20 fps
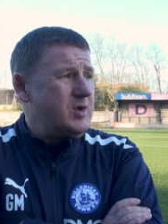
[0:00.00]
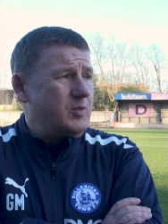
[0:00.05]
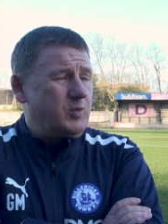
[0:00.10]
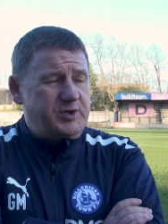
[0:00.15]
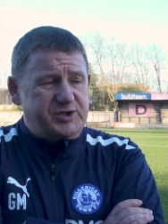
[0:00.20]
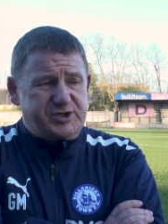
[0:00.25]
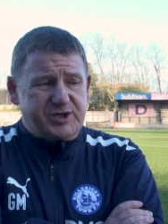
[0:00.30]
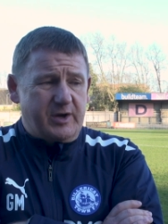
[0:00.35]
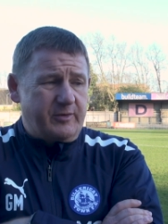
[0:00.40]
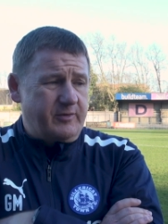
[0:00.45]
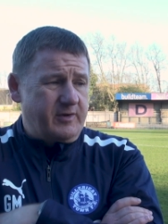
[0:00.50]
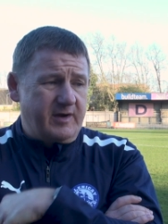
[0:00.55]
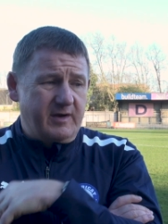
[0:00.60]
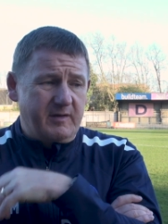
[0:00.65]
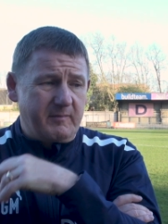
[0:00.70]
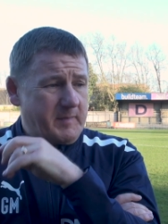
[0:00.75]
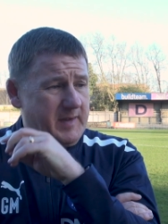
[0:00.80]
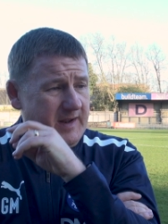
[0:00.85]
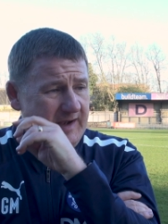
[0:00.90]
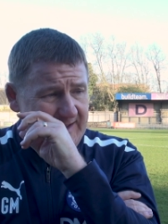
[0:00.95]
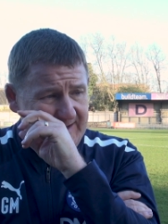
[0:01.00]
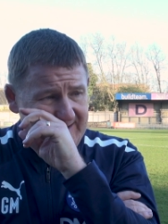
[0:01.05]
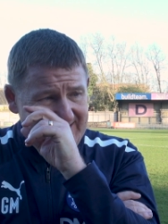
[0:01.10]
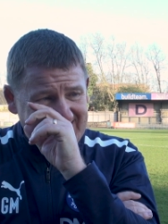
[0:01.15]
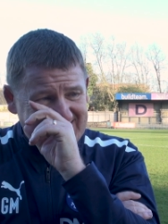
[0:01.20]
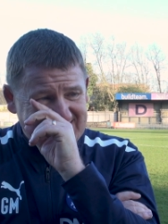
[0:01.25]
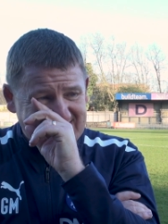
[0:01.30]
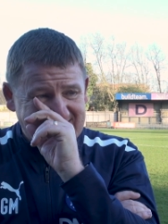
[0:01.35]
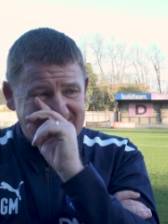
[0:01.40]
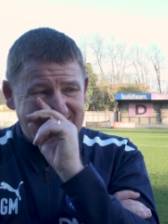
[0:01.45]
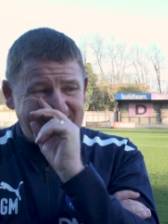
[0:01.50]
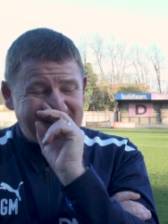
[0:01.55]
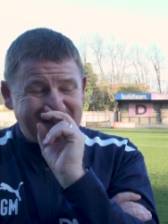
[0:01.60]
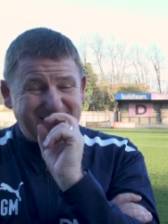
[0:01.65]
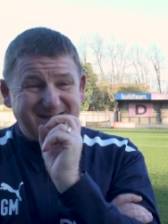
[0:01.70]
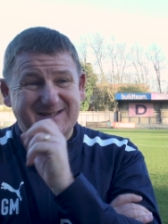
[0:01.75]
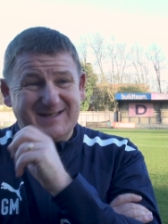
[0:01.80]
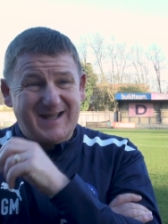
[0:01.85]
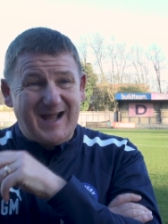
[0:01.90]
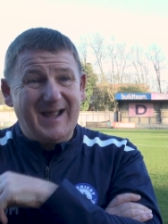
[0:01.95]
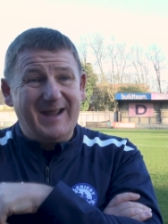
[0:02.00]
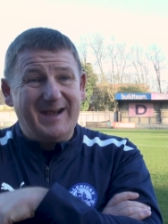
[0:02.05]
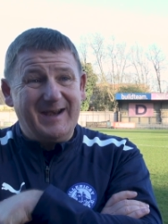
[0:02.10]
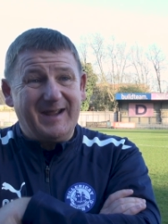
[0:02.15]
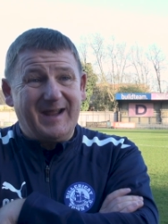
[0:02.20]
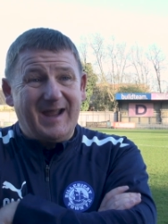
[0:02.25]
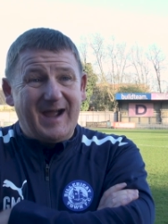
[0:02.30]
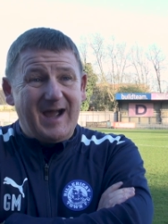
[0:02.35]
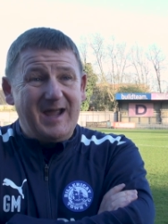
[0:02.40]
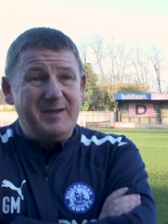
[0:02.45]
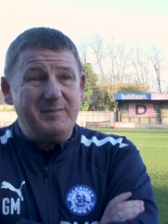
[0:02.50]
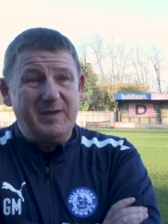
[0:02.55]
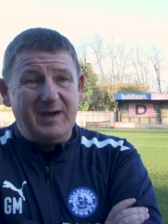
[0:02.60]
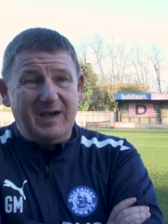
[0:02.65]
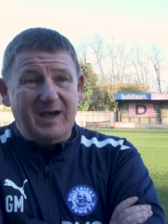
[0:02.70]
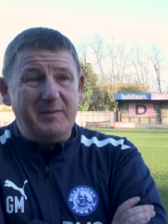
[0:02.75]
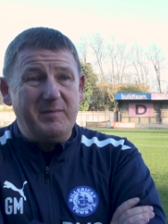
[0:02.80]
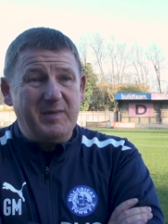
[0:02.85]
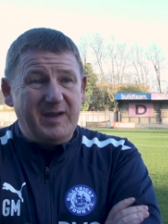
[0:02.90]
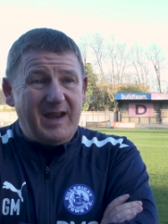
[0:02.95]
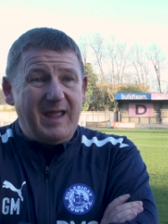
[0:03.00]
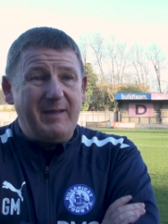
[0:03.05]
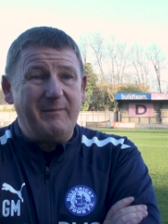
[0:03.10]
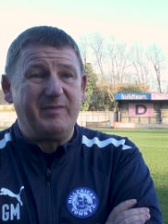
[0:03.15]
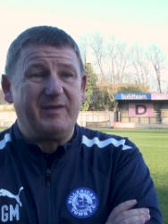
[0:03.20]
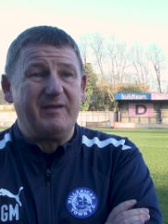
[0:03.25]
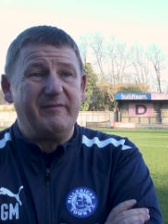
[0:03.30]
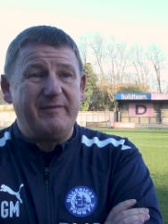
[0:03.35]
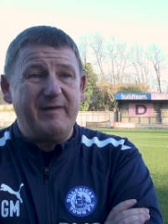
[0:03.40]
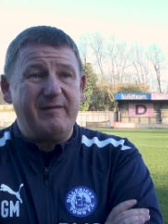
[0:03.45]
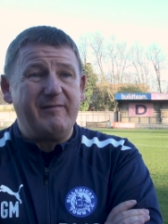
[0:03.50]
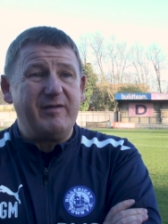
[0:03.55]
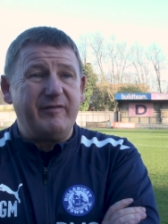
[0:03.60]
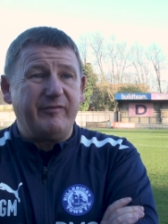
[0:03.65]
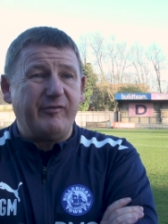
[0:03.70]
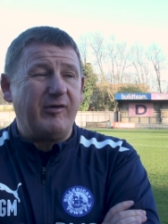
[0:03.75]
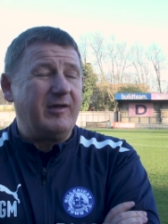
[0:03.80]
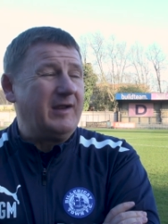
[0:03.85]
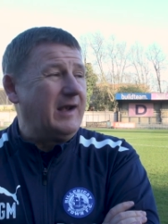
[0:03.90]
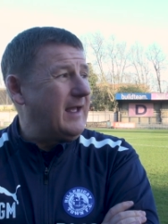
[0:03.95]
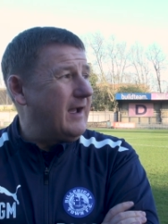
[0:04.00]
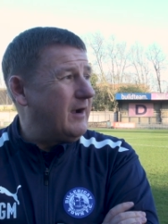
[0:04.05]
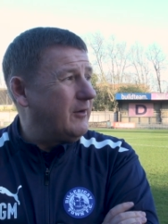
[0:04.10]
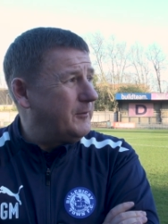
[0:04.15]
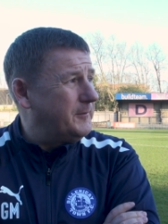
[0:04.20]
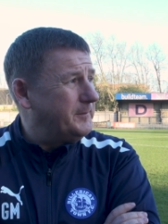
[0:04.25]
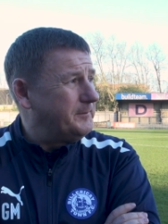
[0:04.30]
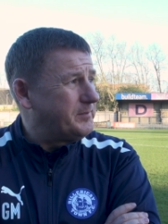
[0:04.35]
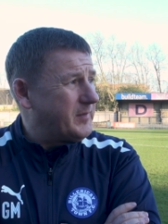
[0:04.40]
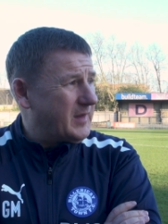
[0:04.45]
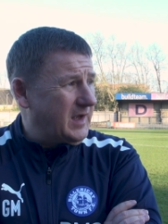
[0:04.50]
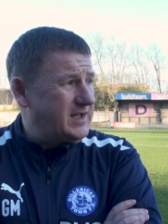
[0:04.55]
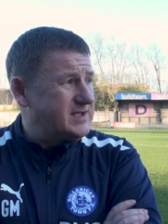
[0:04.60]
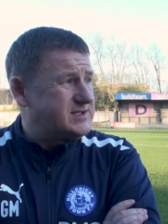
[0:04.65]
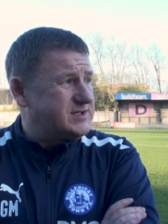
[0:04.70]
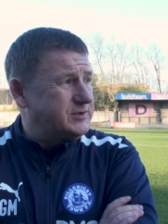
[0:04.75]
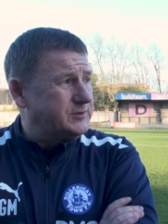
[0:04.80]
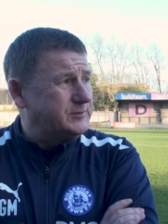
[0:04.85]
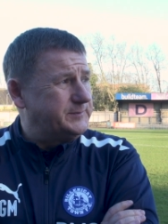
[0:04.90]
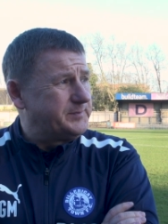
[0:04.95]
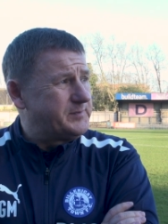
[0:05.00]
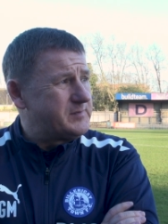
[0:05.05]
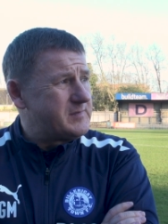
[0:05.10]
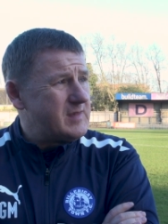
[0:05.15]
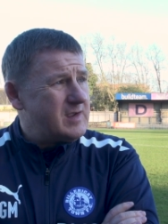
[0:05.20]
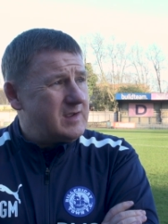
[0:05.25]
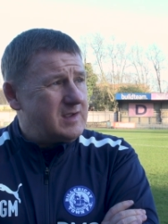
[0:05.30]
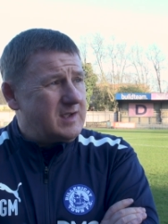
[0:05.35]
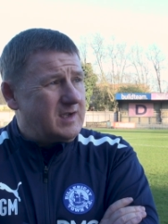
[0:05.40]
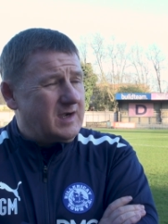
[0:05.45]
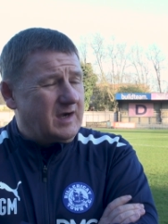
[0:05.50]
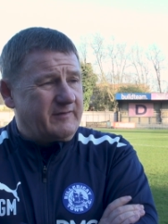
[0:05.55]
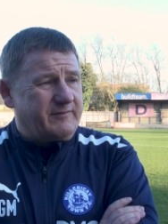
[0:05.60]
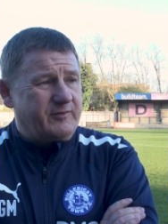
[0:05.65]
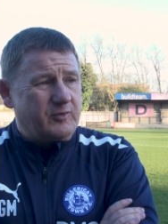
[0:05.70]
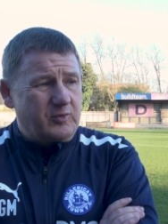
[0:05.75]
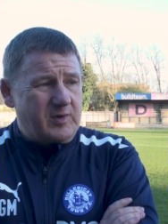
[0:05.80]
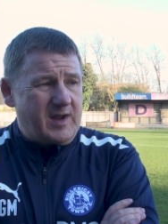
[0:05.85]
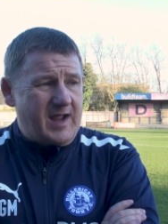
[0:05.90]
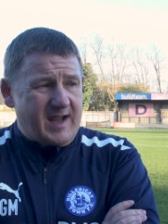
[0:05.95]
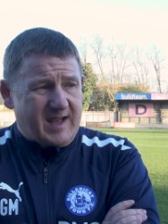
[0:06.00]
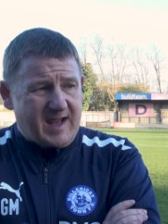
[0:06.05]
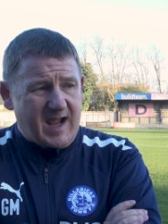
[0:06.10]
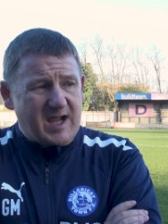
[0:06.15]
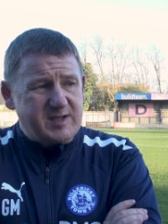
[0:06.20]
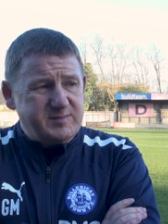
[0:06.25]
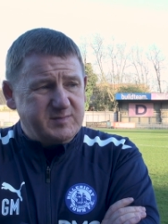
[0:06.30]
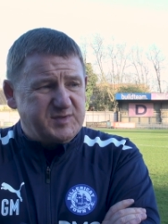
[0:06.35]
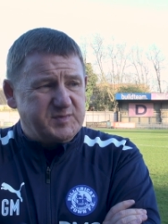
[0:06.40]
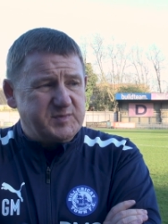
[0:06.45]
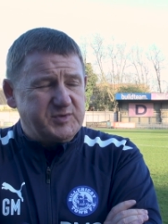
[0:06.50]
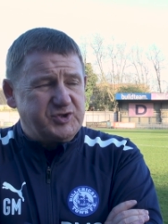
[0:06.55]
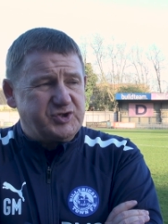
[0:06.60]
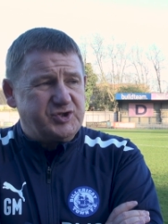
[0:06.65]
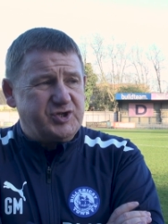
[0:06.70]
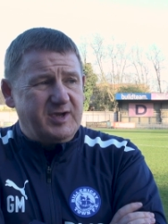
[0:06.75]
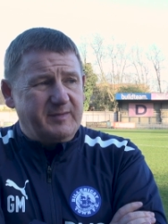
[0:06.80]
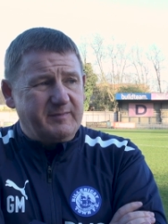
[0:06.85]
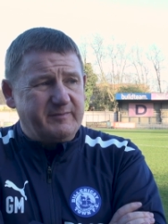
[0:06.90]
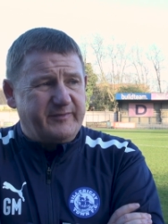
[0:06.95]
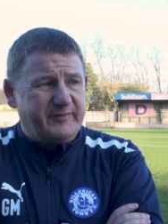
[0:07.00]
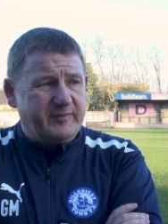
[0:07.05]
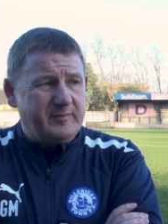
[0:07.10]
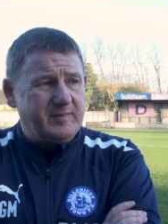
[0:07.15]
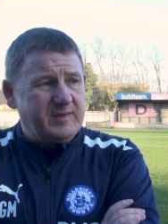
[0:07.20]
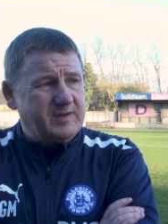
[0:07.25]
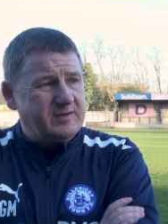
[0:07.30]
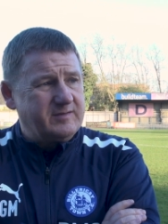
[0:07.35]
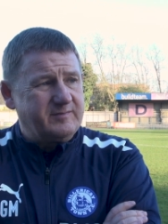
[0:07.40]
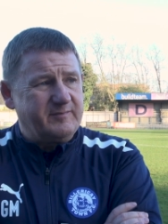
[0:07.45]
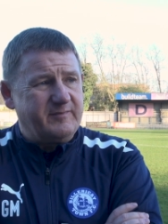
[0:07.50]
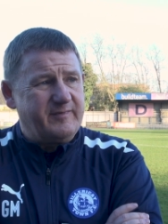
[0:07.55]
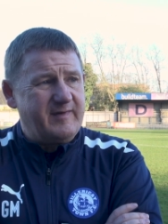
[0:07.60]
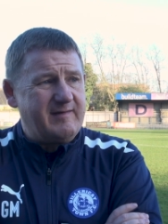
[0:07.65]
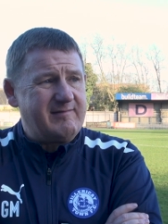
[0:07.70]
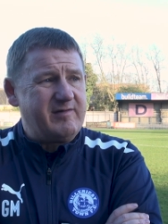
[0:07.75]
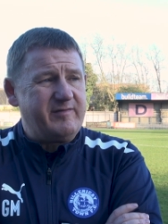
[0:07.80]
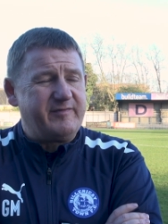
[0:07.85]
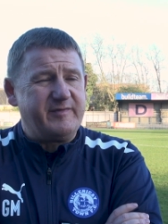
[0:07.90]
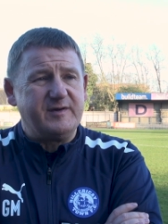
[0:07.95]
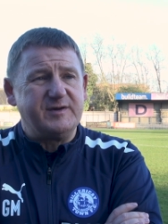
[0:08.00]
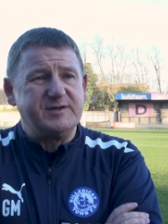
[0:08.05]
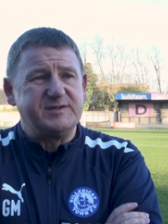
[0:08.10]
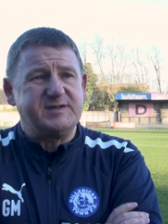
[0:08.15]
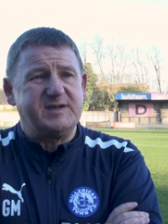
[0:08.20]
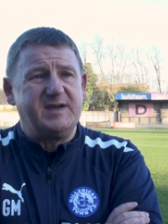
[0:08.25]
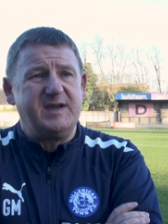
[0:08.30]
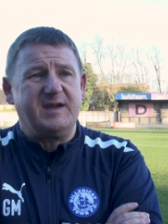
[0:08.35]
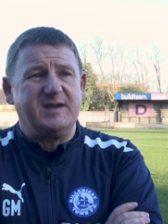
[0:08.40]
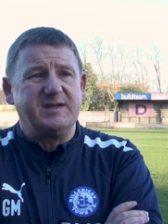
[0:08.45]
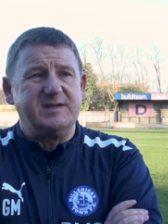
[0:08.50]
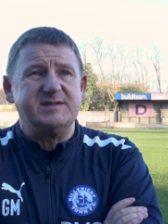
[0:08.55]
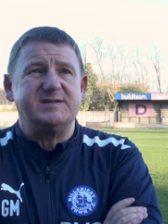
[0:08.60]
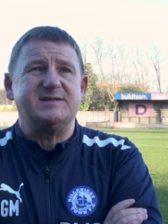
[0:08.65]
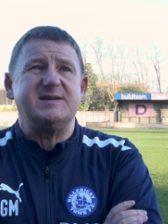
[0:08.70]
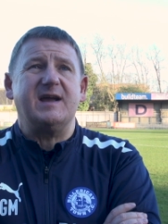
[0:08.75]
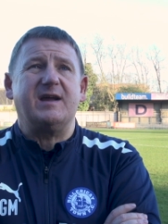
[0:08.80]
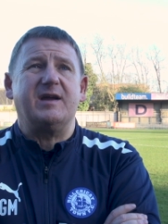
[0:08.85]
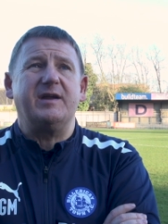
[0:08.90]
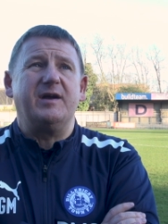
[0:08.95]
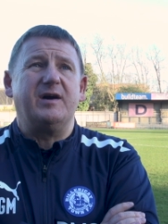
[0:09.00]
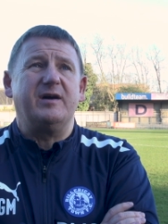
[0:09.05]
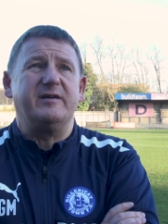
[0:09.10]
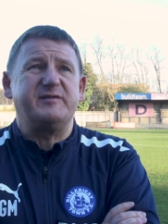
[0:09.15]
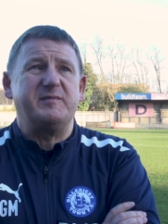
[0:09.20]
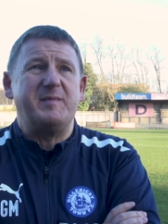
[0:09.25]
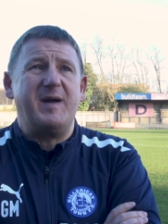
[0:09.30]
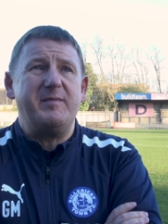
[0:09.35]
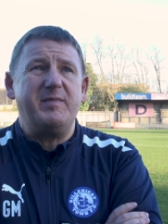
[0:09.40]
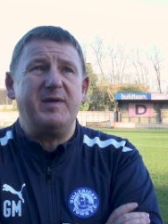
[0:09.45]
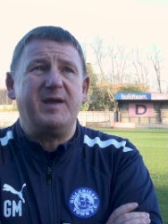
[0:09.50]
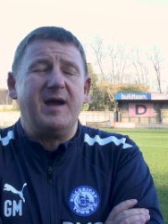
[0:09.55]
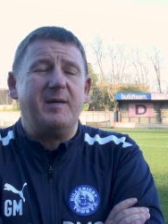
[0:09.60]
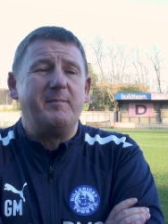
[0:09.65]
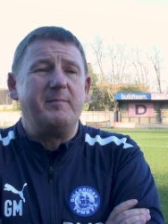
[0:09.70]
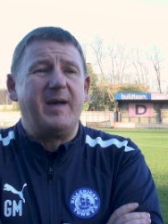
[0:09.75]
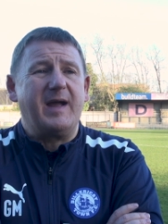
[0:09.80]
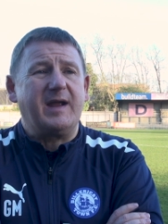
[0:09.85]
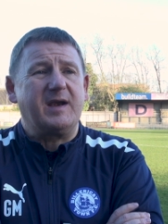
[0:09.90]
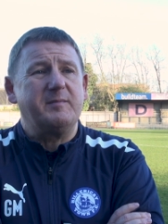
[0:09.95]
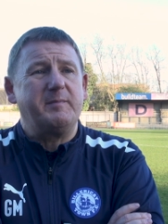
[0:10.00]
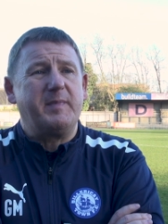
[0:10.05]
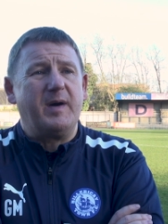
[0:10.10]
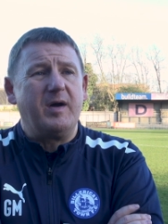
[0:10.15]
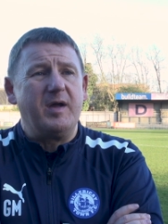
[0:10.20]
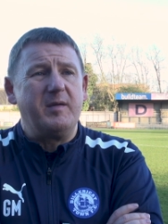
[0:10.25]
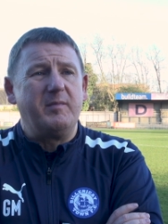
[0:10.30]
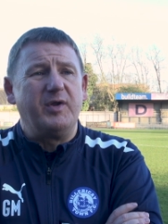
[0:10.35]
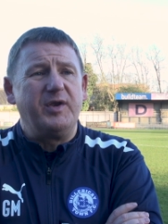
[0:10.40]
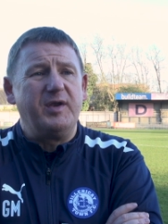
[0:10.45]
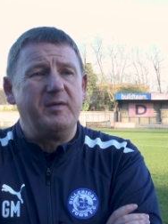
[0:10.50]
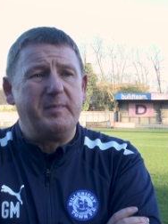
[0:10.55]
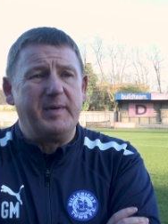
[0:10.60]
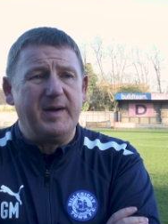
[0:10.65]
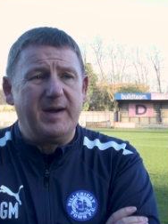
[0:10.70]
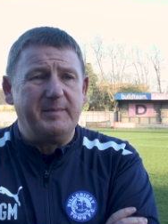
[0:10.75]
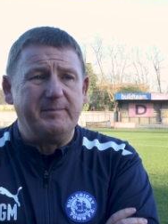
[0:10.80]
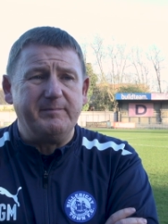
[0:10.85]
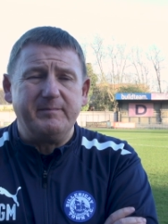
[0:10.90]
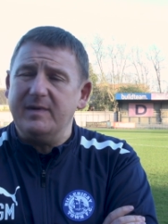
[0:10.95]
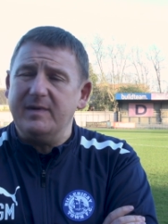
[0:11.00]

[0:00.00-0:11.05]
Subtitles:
We showed an ability to stay in the game and limit them to very, very little. I thought their gamesmanship from the very first kick of the second half maybe come back to bite them on the butt.